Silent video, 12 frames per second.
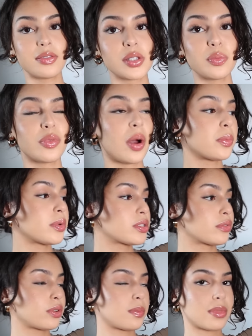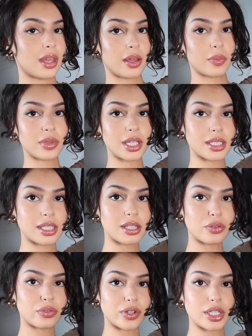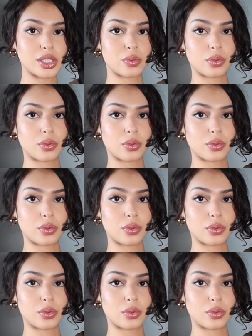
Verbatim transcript: some rompers from them. This is the first